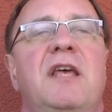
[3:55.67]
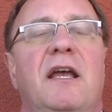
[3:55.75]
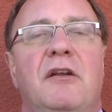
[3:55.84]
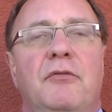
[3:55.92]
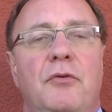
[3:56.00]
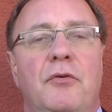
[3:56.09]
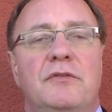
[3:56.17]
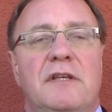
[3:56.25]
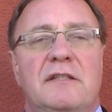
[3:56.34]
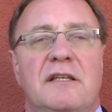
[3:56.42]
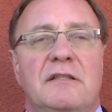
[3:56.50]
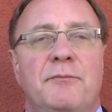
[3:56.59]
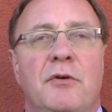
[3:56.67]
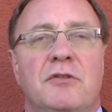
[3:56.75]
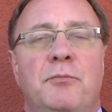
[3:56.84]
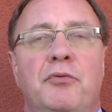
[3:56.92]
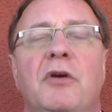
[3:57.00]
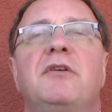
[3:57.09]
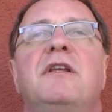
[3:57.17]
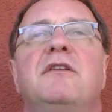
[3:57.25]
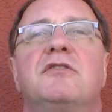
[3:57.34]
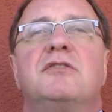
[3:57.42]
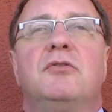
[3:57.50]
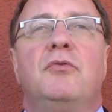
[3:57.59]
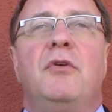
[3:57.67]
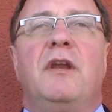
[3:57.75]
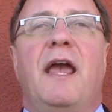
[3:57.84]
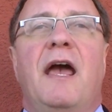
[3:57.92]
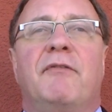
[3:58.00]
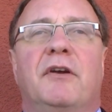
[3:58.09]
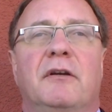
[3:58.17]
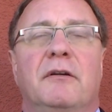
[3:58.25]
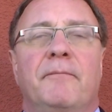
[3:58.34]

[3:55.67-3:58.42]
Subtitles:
Ted Cruz as his most brilliant student ever.